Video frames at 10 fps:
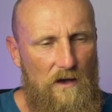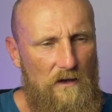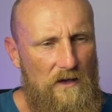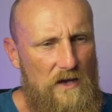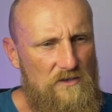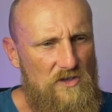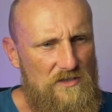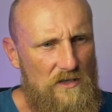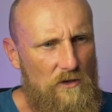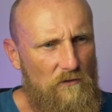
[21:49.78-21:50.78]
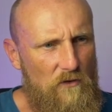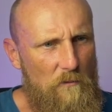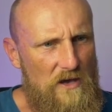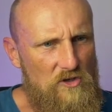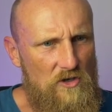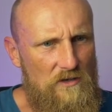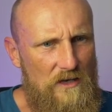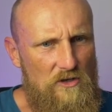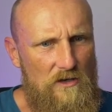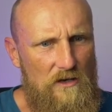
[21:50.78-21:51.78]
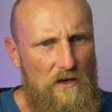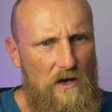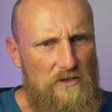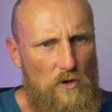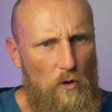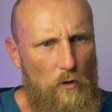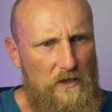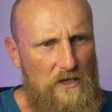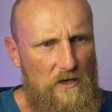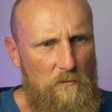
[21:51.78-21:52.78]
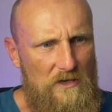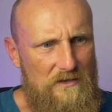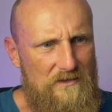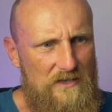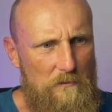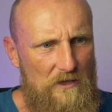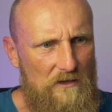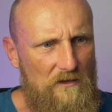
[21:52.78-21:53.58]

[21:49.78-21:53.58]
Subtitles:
guys, just a confirmation that you can guys all hear me and see me.